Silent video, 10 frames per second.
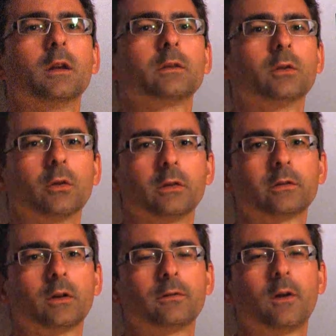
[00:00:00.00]
So this
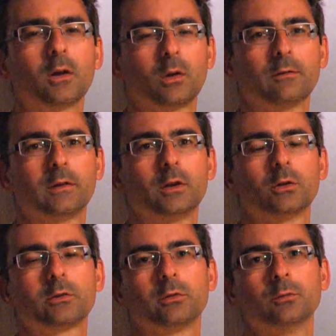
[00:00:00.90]
is a follow-up
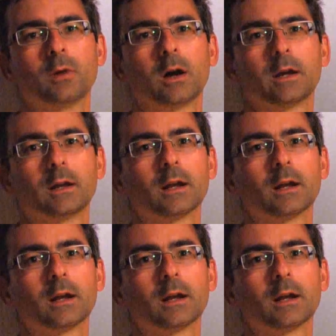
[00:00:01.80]
video to my